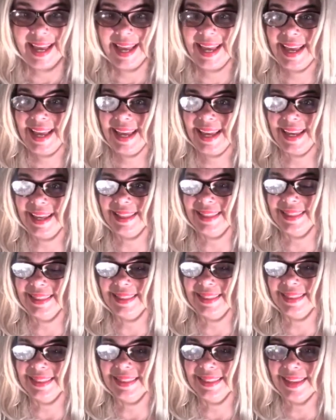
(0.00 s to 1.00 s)

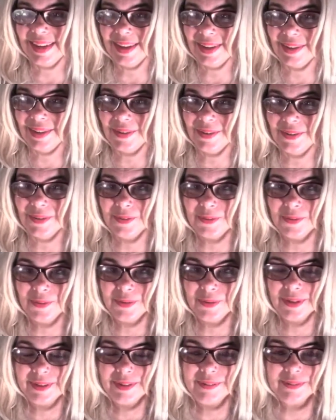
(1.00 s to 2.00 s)
Hello
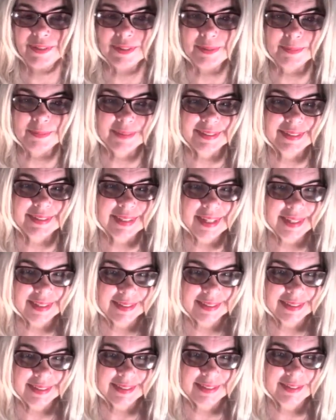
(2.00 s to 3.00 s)
from
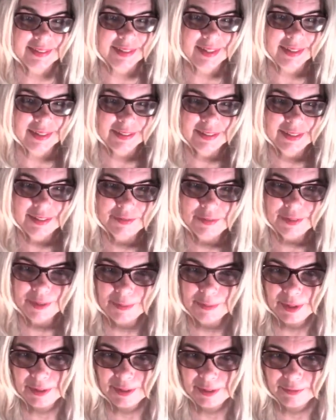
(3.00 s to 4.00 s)
Sexy Astrology for the
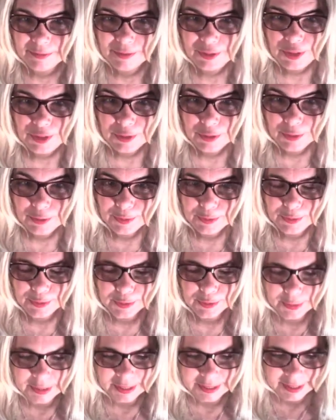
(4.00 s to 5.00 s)
month of June
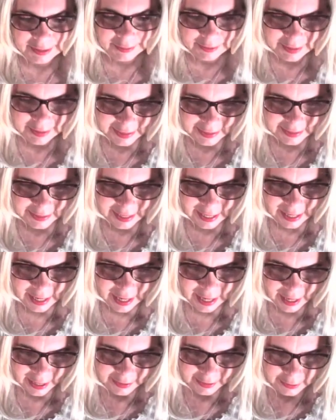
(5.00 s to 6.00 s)
2017.
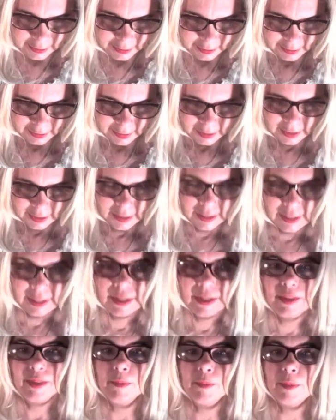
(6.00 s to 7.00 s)
Ha!
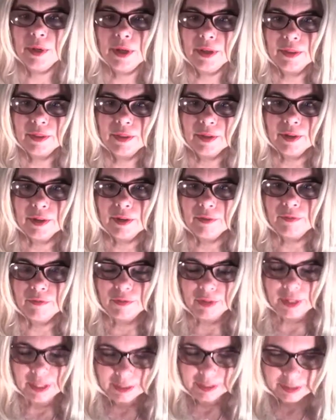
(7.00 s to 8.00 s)
The month of
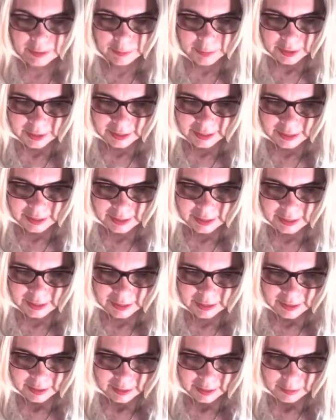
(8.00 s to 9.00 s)
flexibility,
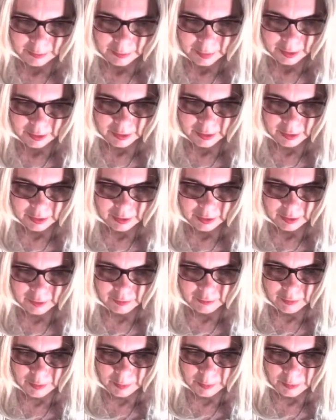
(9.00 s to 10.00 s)
the month
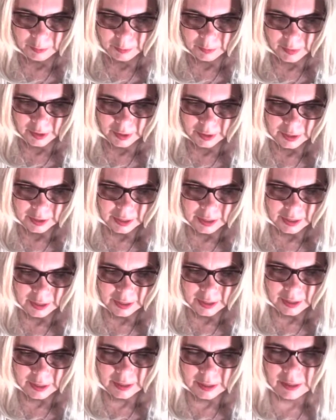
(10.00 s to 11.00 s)
of
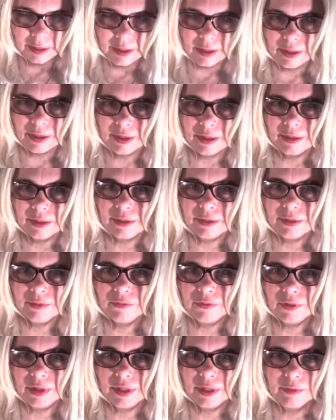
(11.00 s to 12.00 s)
murky,
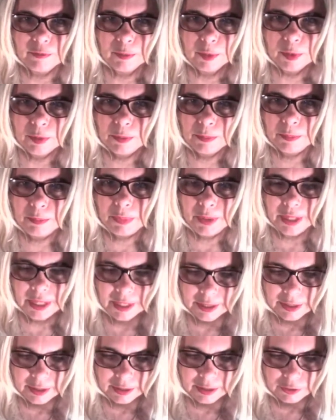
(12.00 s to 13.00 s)
undefinable,
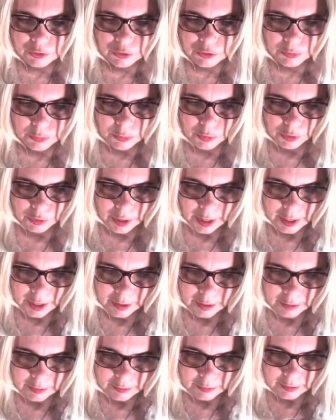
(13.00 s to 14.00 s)
beige,
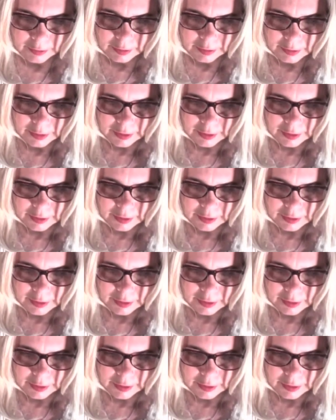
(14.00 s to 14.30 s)
brown,